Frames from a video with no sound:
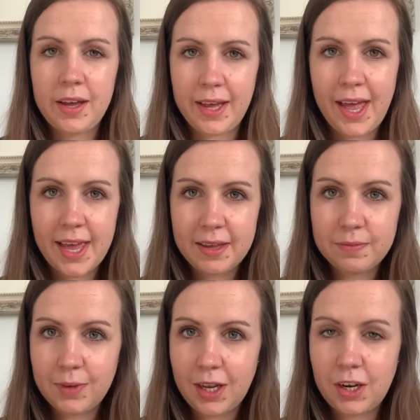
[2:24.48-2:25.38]
Okay,
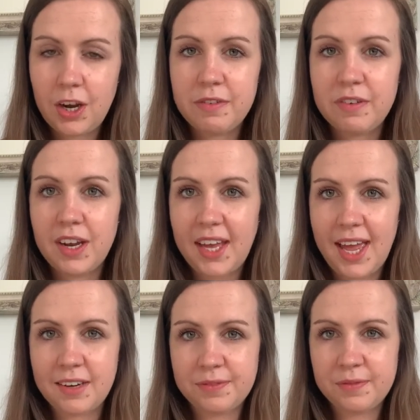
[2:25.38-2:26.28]
I'm going to go for it
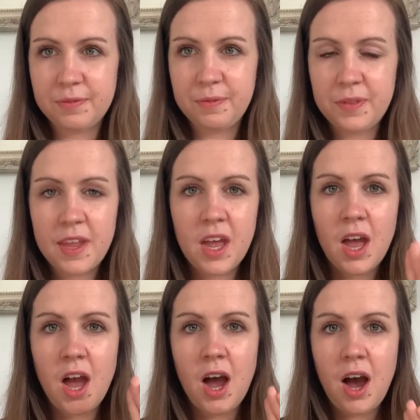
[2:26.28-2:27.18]
again.
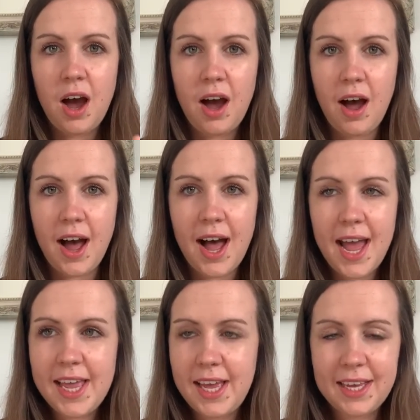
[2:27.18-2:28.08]

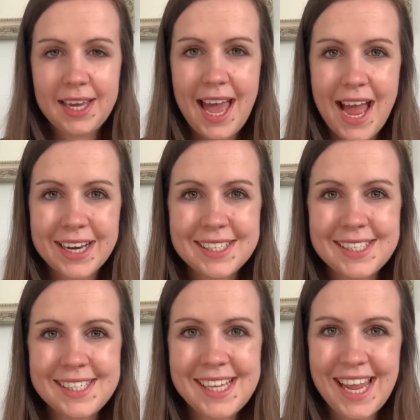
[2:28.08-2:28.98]
I can
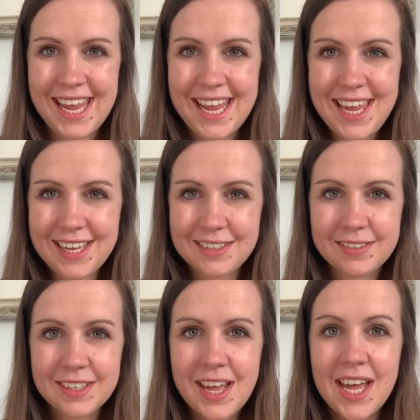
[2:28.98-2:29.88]
see
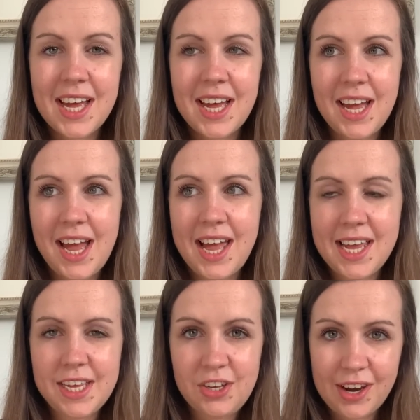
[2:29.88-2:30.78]

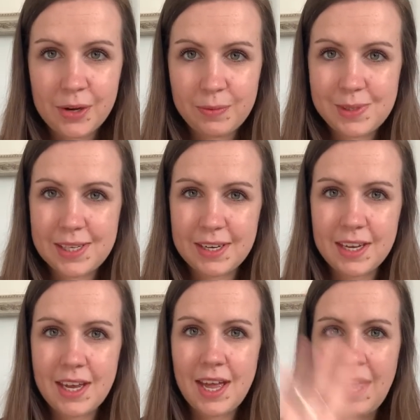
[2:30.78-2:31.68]
a goat
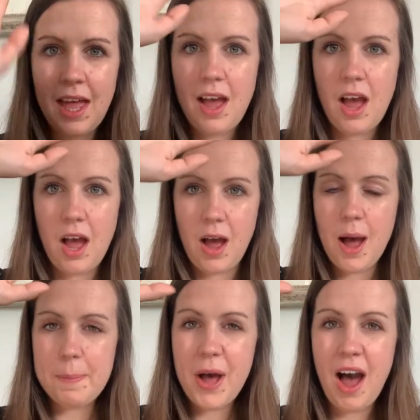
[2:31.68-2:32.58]

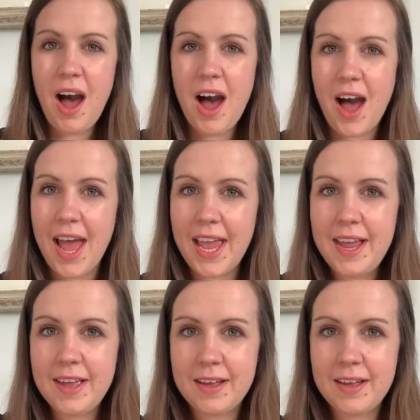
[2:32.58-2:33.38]
up high